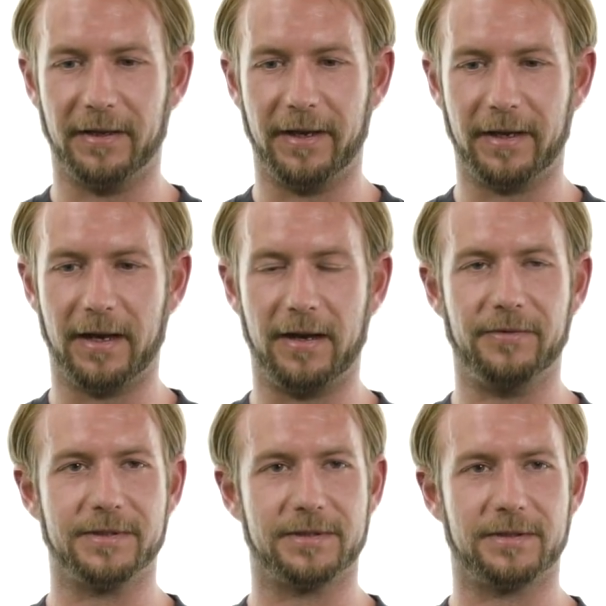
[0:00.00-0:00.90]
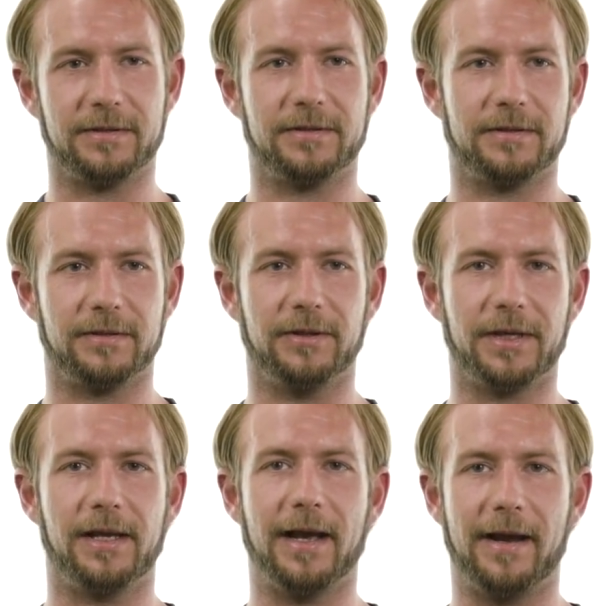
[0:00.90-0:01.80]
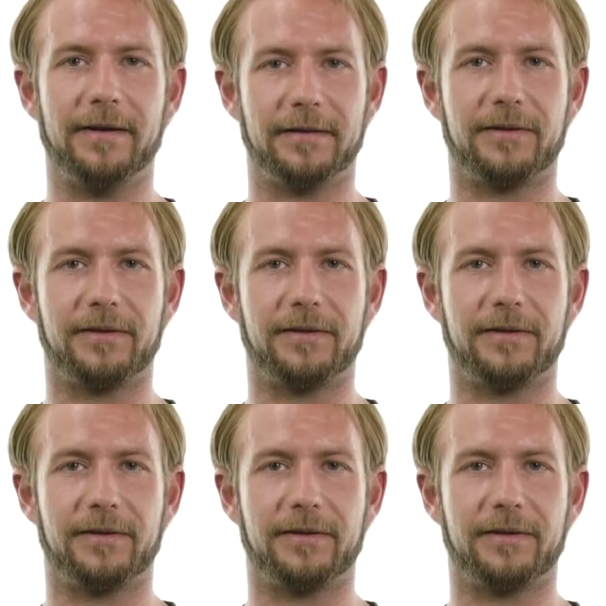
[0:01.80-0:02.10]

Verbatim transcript: Like I was looking at